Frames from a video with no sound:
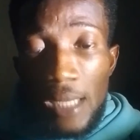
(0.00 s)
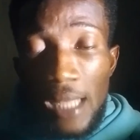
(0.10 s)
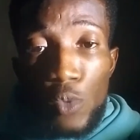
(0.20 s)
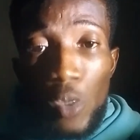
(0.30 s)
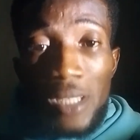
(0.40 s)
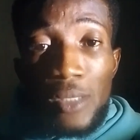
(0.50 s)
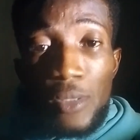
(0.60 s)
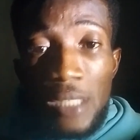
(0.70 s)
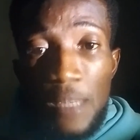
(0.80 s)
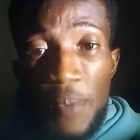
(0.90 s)
is what
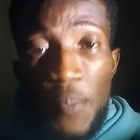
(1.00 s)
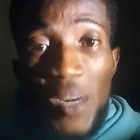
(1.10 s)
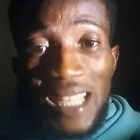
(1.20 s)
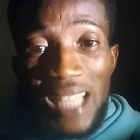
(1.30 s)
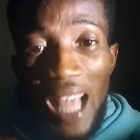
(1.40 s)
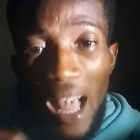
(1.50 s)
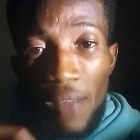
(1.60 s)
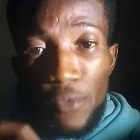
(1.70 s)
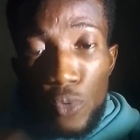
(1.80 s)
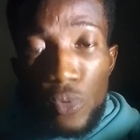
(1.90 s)
the people that have
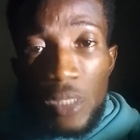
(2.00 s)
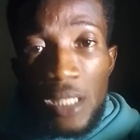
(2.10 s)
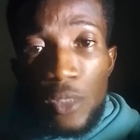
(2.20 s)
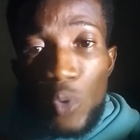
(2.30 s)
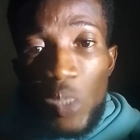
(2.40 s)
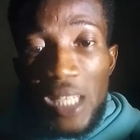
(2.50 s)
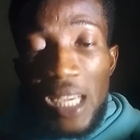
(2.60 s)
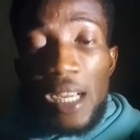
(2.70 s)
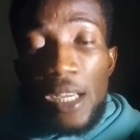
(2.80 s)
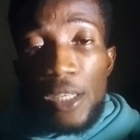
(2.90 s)
chosen to take
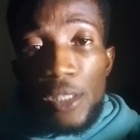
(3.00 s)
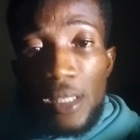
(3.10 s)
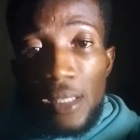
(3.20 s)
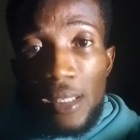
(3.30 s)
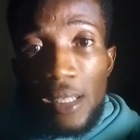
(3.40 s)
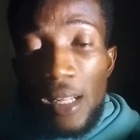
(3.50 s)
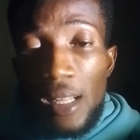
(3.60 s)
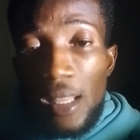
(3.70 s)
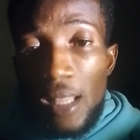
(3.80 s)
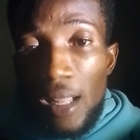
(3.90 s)

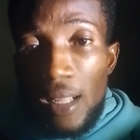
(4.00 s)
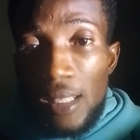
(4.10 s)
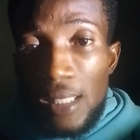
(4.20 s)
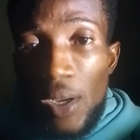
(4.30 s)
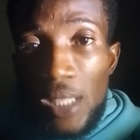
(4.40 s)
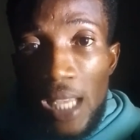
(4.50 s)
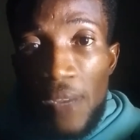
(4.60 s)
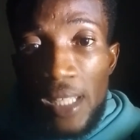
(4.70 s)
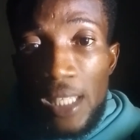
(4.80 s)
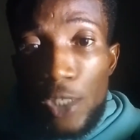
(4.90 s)
serious
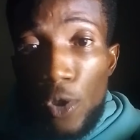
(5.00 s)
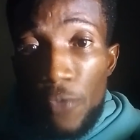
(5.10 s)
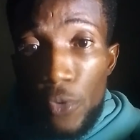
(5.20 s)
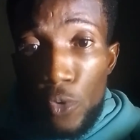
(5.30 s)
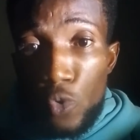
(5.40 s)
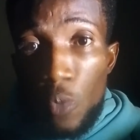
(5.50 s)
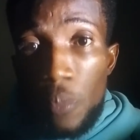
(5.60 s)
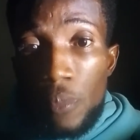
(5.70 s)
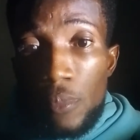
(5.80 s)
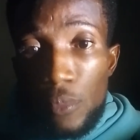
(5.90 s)
advantage of YouTube
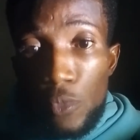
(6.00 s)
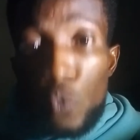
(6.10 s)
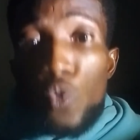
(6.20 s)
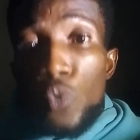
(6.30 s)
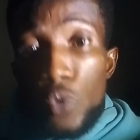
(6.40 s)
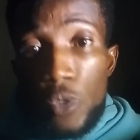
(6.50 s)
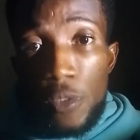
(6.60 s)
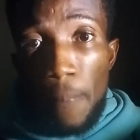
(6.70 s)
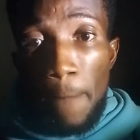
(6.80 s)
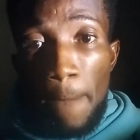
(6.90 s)
do use.
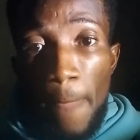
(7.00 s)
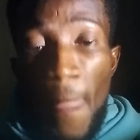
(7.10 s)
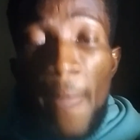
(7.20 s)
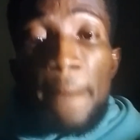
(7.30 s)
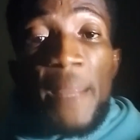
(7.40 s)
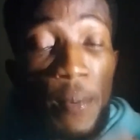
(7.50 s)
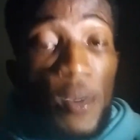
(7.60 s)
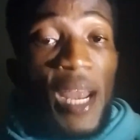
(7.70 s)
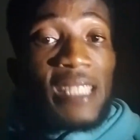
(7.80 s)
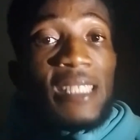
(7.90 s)
The people
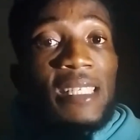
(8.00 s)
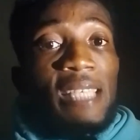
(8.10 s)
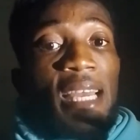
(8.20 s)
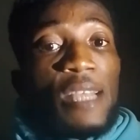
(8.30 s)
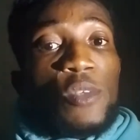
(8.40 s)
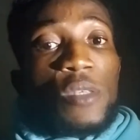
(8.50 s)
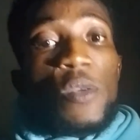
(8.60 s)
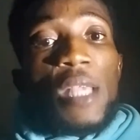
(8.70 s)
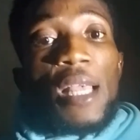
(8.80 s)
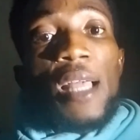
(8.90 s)
that decided to say,
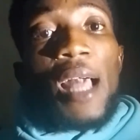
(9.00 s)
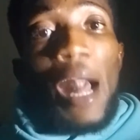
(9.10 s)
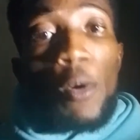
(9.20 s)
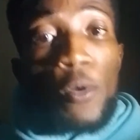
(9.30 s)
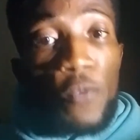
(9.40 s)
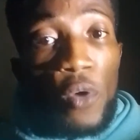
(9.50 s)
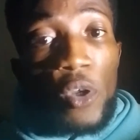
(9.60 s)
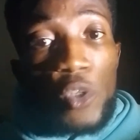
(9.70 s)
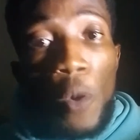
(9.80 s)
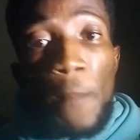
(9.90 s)
okay, I want to focus
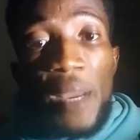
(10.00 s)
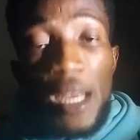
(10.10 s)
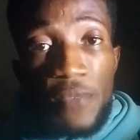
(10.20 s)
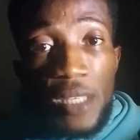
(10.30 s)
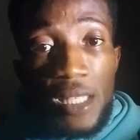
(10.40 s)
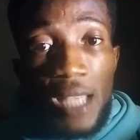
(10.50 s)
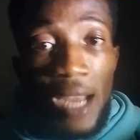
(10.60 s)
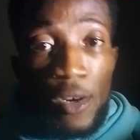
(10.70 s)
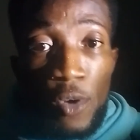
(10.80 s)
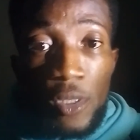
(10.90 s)
on benefits
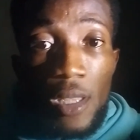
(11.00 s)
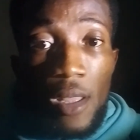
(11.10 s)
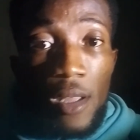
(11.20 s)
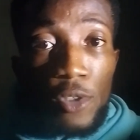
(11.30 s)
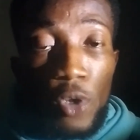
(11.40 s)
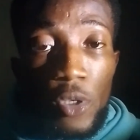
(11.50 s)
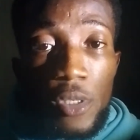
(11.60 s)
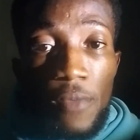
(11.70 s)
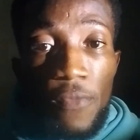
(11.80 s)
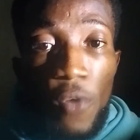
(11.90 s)
and not just
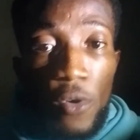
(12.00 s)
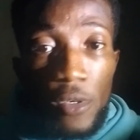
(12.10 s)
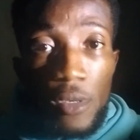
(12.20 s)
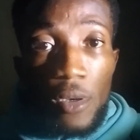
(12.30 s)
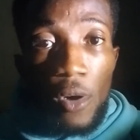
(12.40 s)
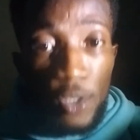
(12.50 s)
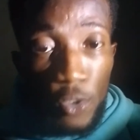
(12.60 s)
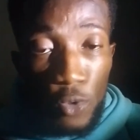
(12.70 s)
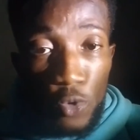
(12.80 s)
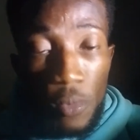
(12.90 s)
fun on
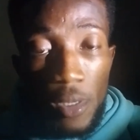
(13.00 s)
YouTube,